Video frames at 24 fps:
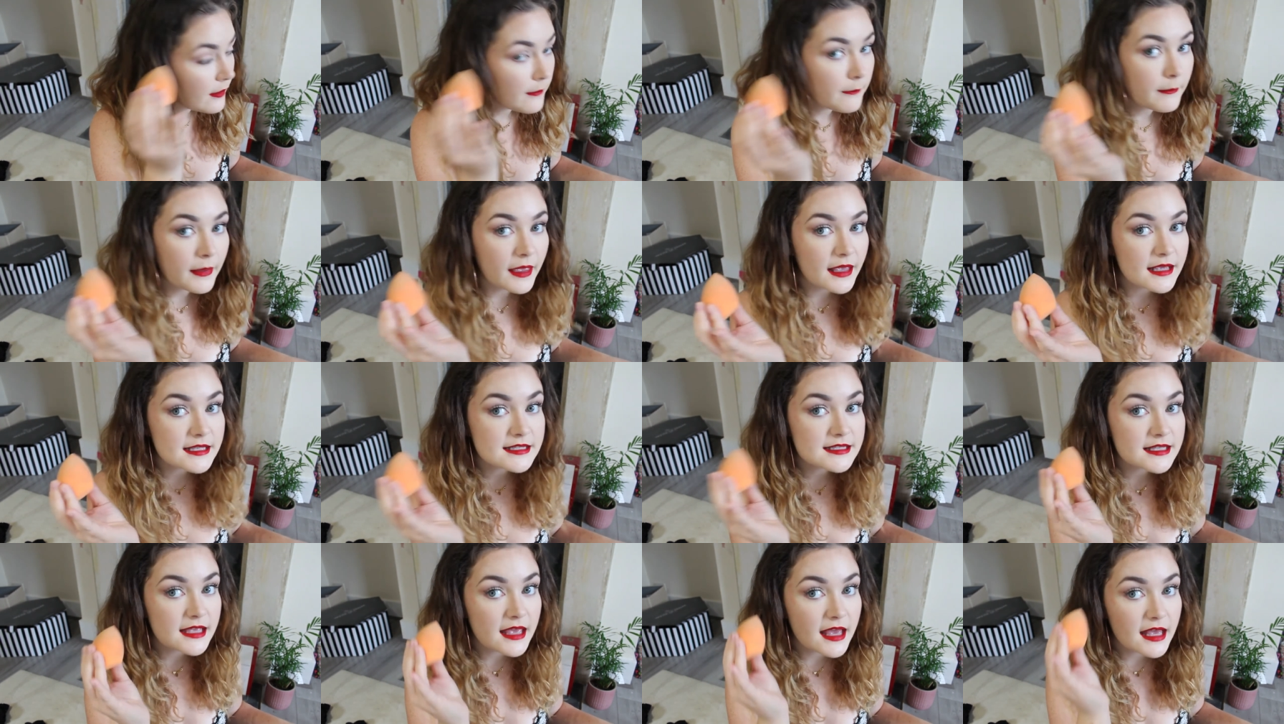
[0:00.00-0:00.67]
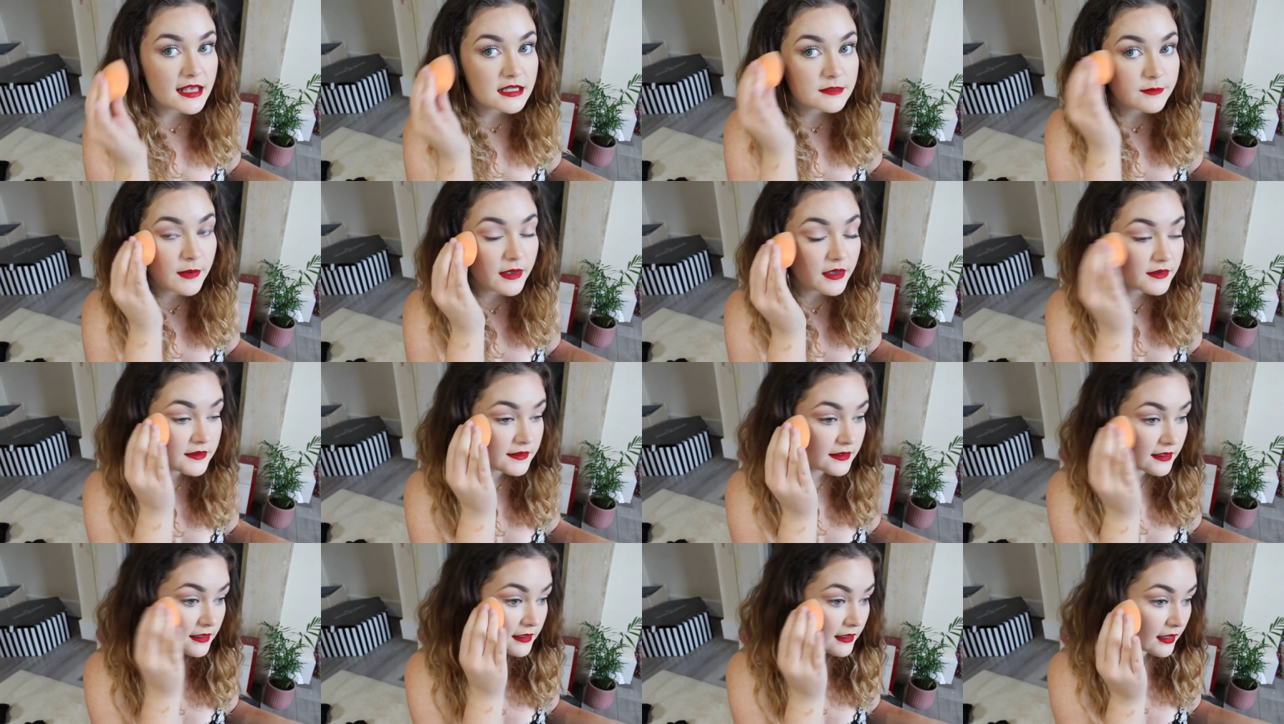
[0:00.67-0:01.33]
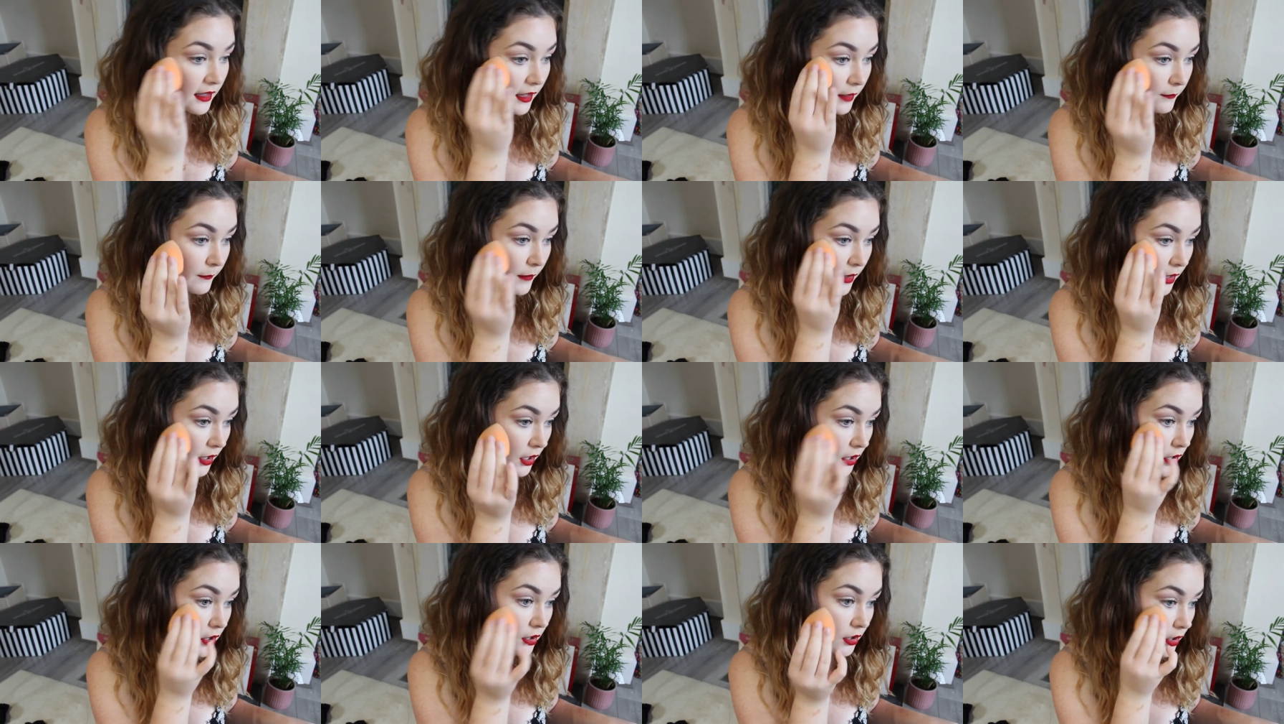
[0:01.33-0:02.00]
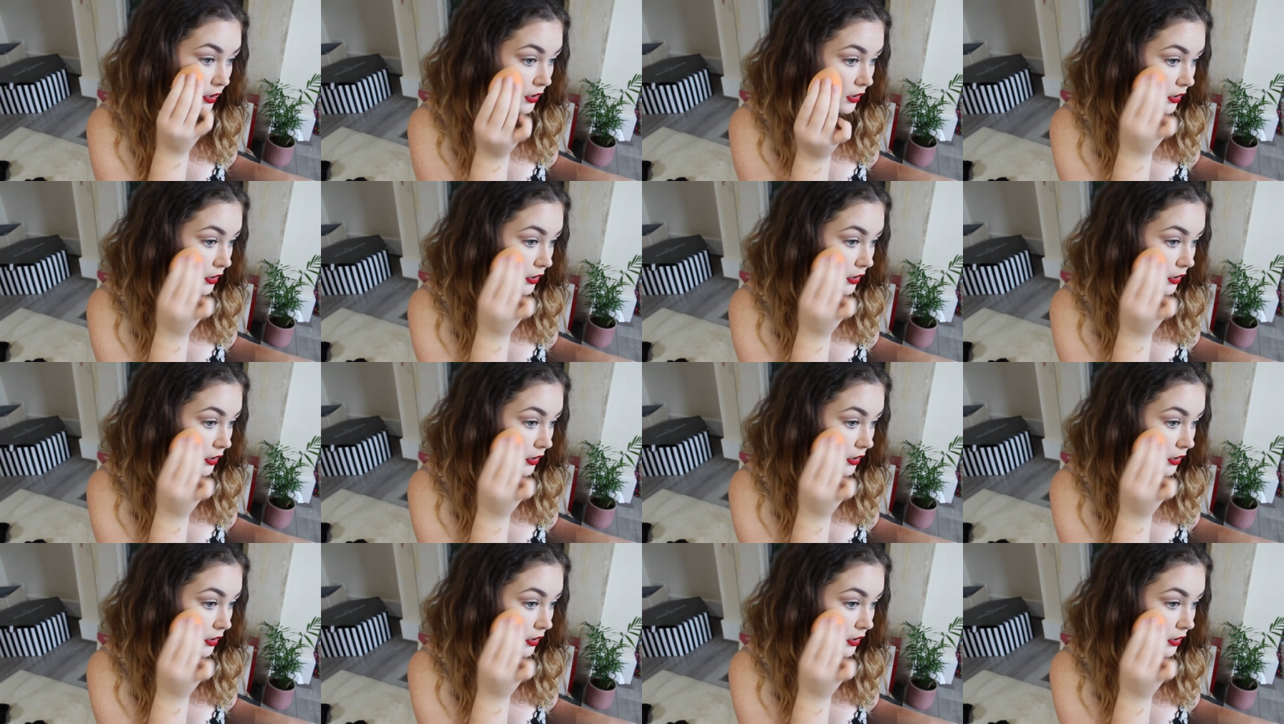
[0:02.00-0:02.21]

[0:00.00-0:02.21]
Pasty ass pale skin like my own.